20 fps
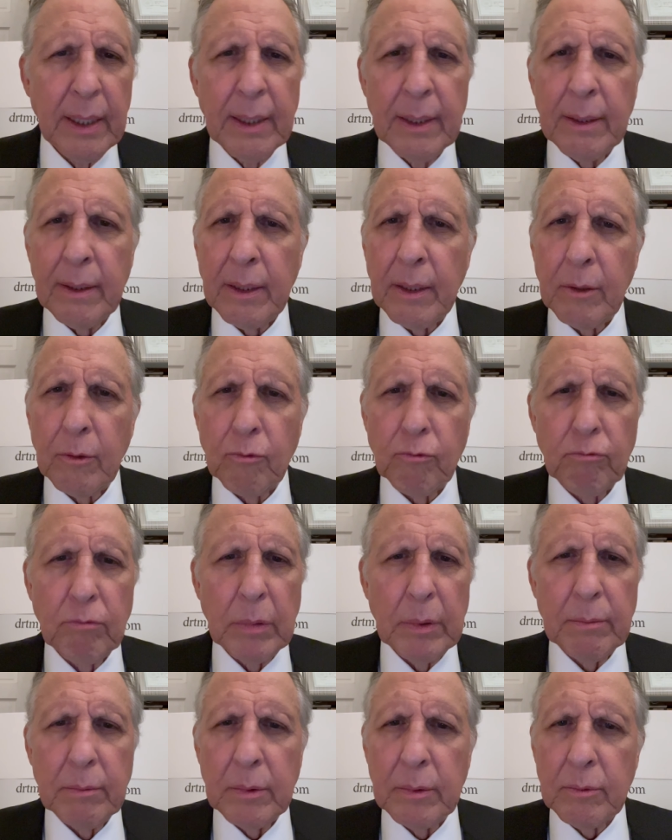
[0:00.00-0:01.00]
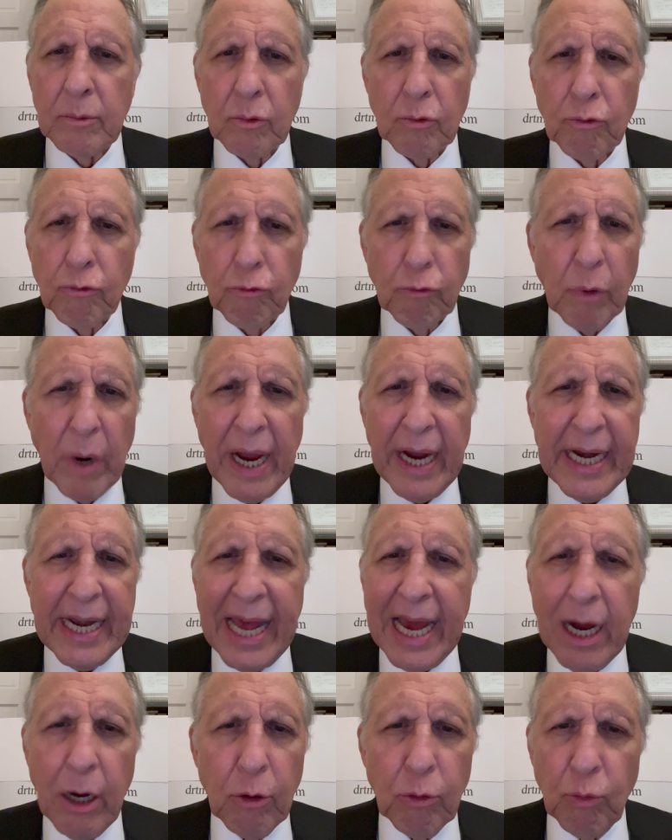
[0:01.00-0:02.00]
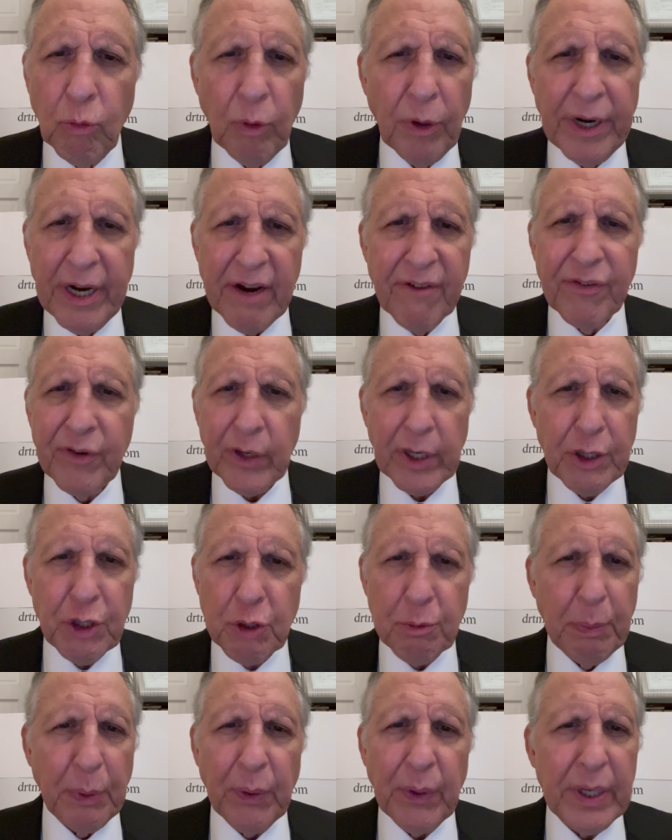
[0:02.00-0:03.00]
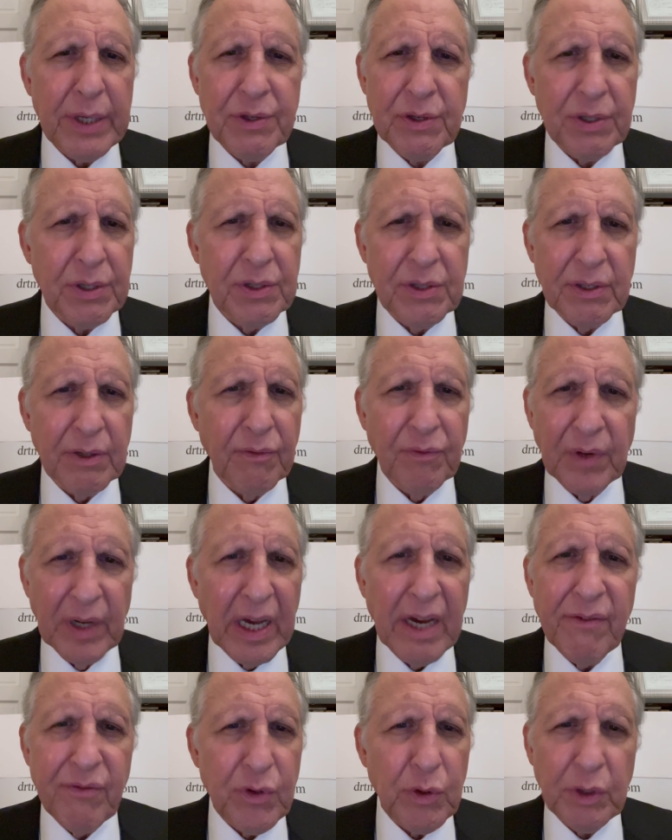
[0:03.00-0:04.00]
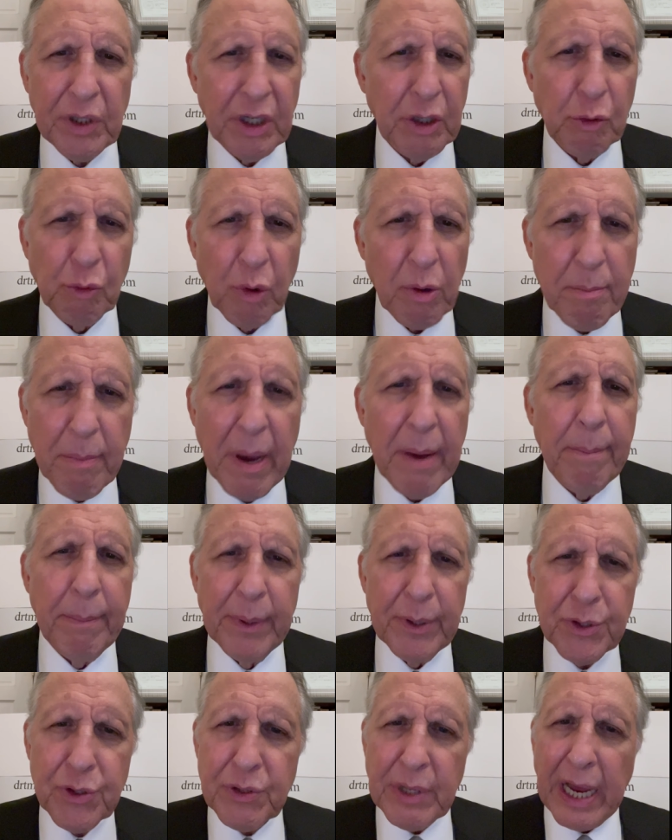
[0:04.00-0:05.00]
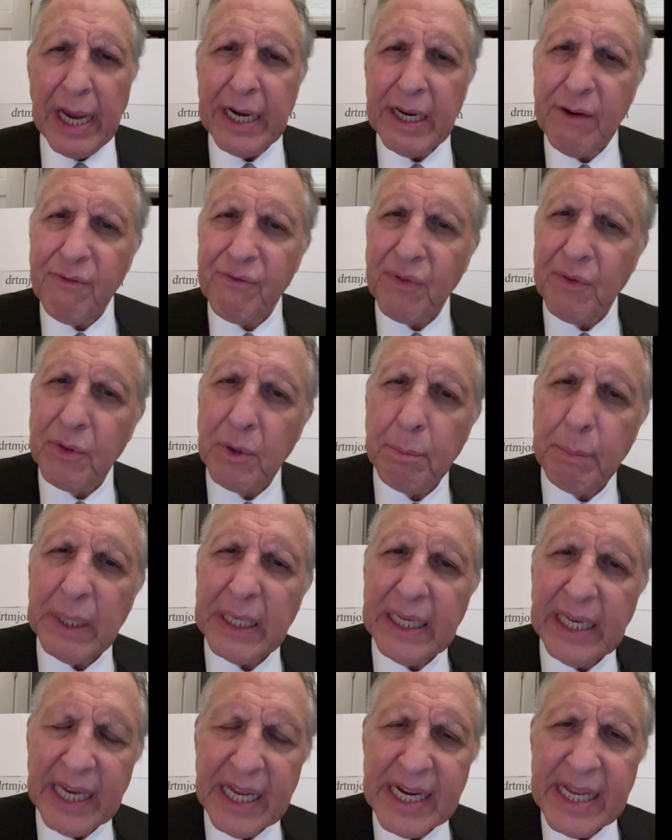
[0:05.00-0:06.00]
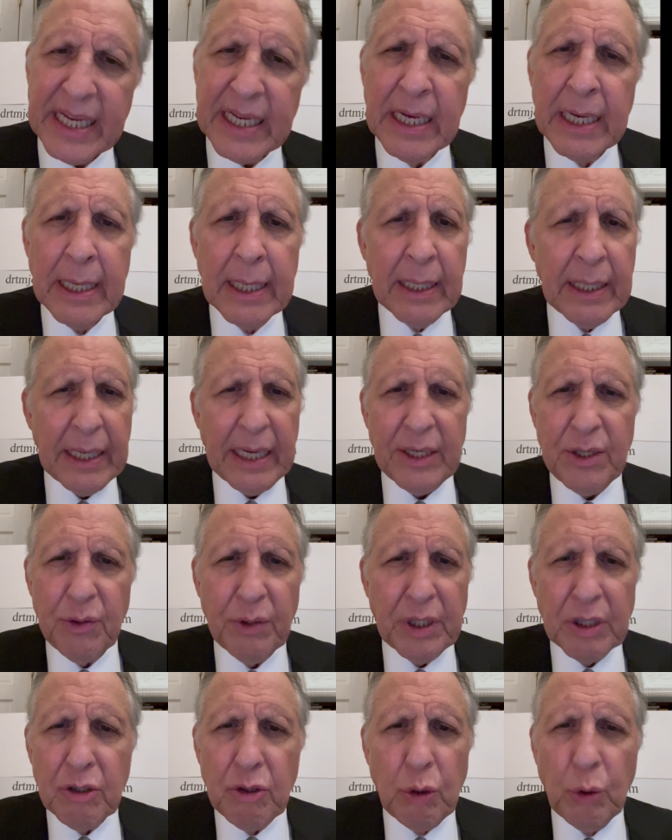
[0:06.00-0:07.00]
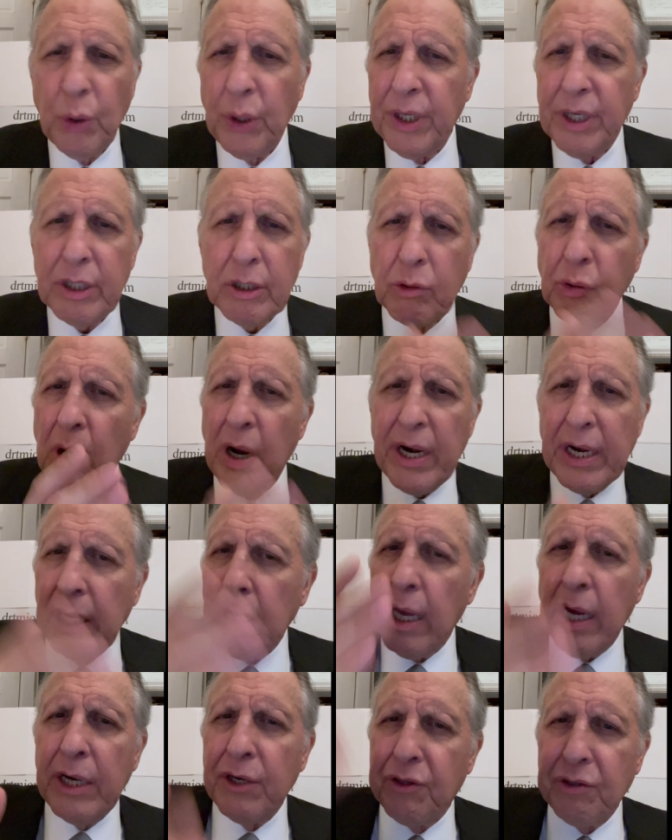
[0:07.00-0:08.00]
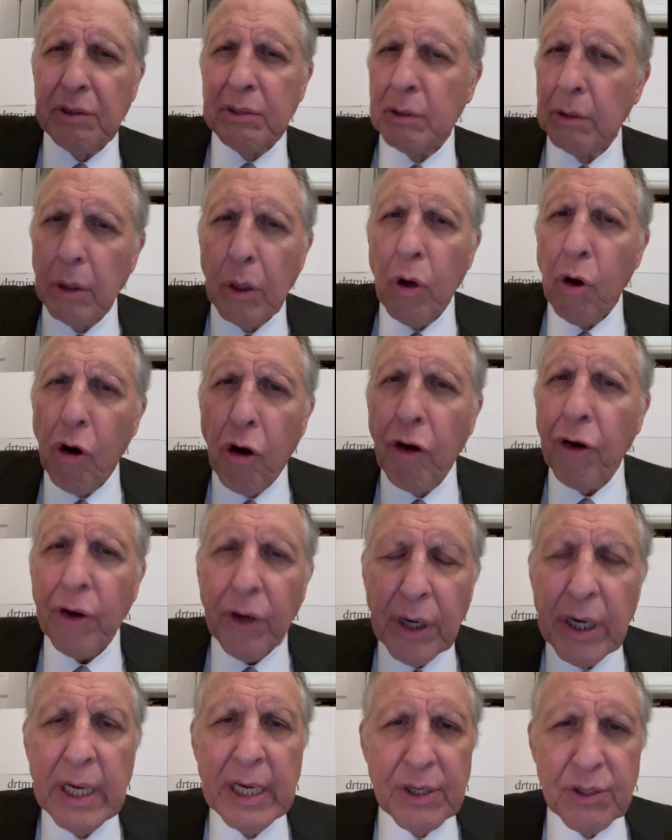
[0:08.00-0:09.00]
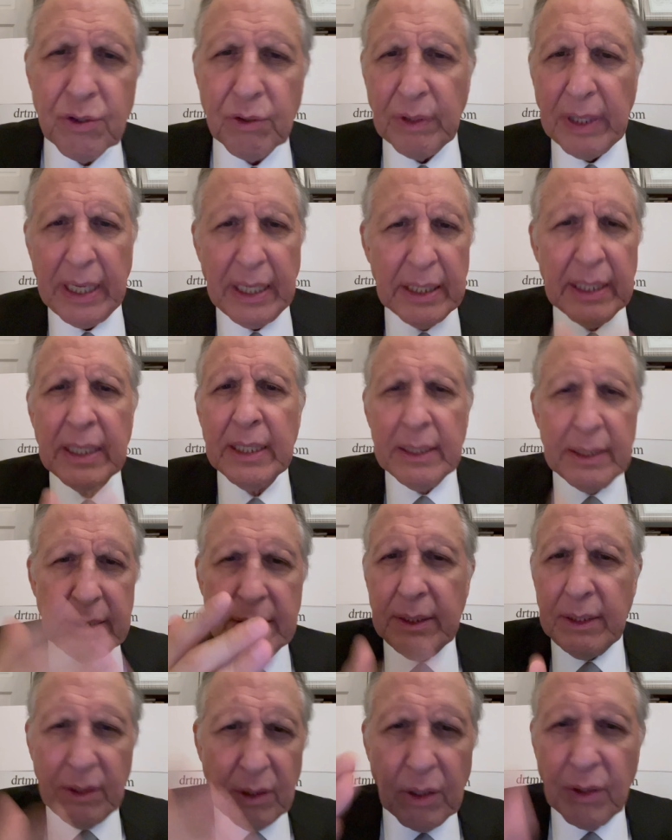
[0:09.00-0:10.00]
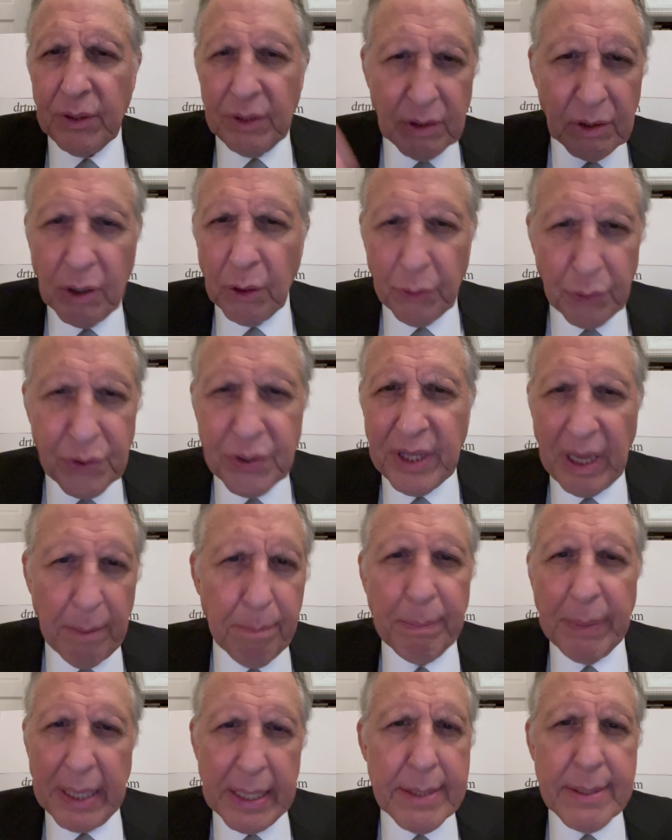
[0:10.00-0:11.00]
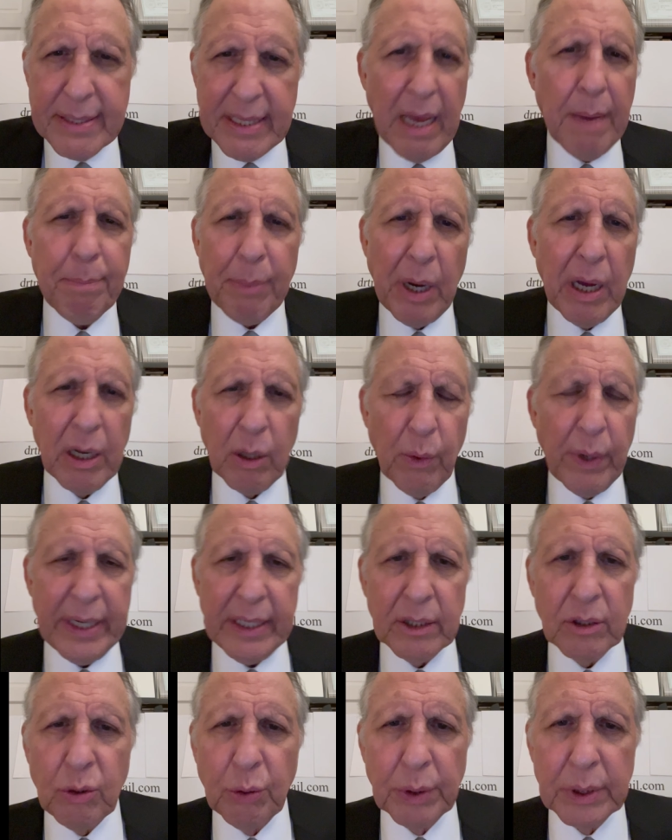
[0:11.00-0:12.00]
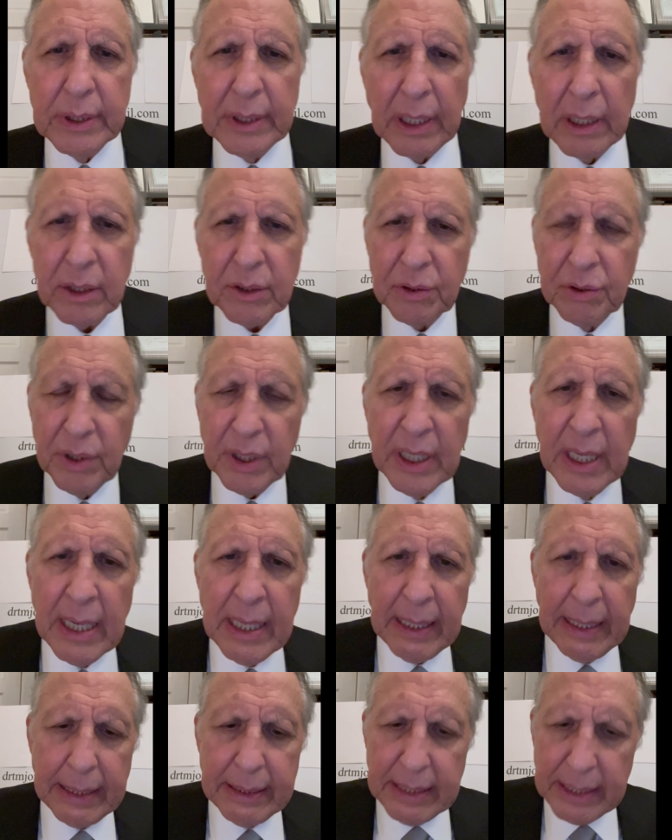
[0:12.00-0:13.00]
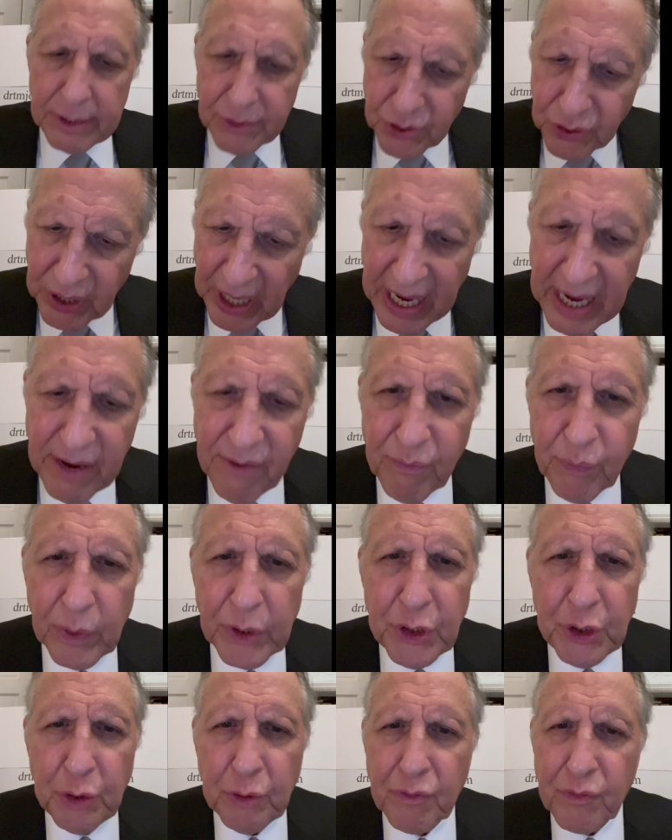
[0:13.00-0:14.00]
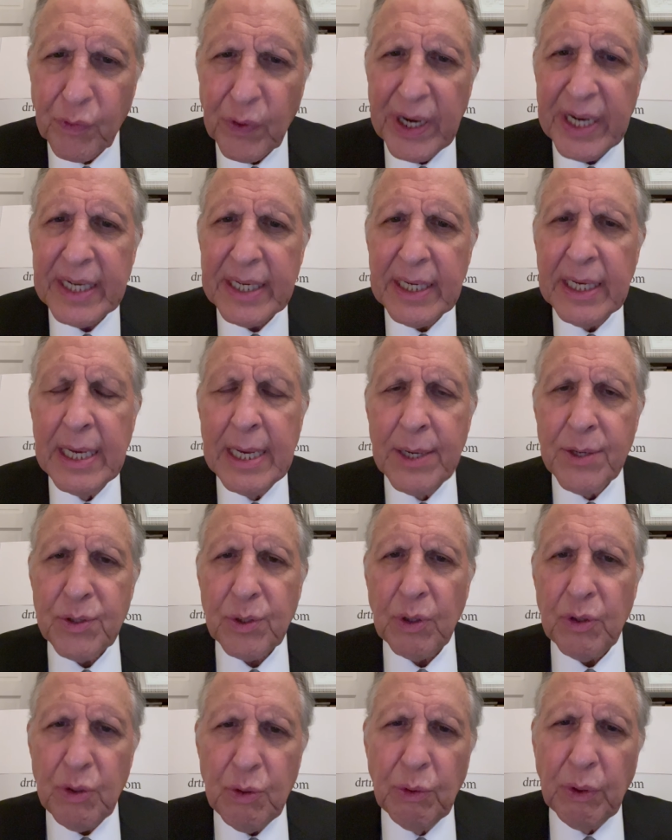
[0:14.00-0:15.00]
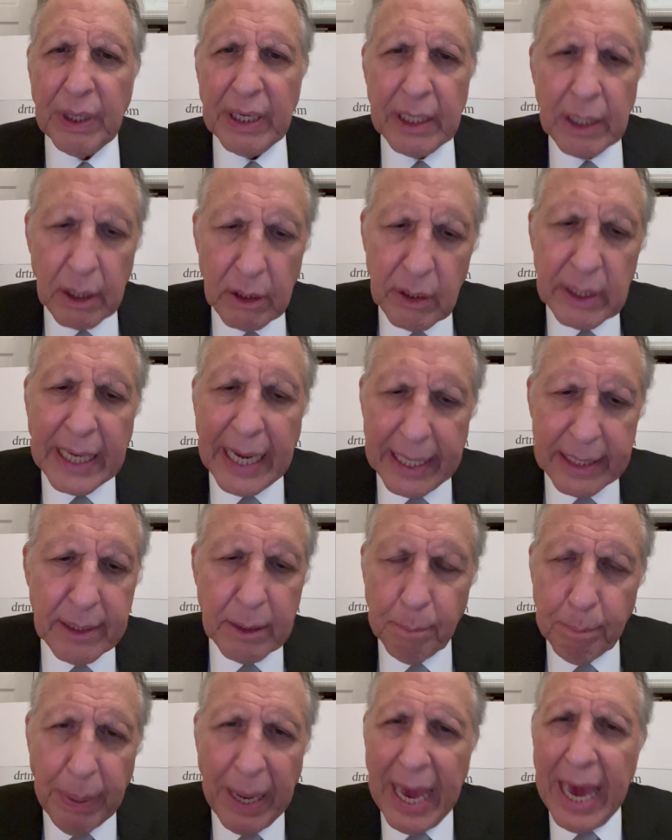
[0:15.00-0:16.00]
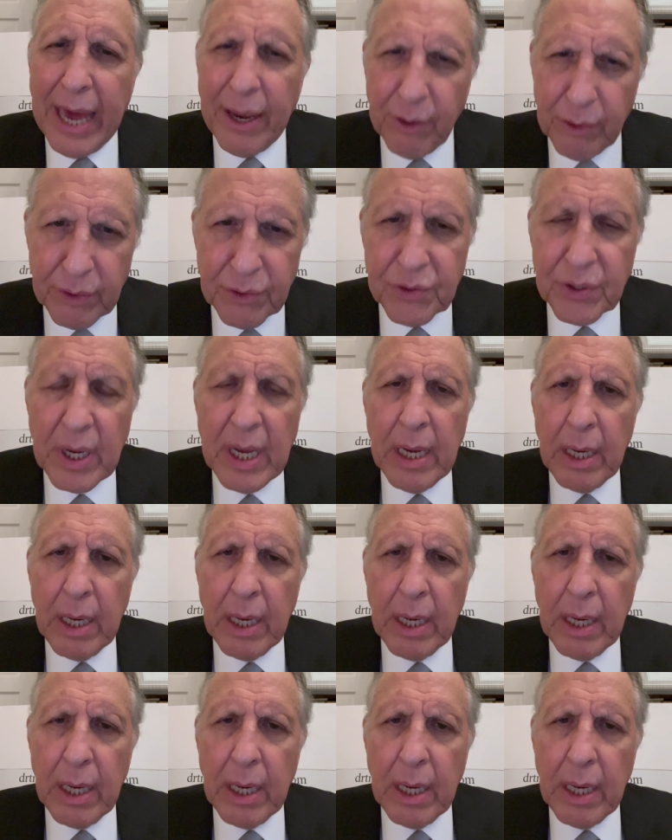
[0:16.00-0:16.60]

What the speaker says: write out whatever experiences of love you can remember, starting from the beginning, and you can do it in chronological order so that you go step by step all the way into adulthood, and then save what you've written so you can look at the patterns: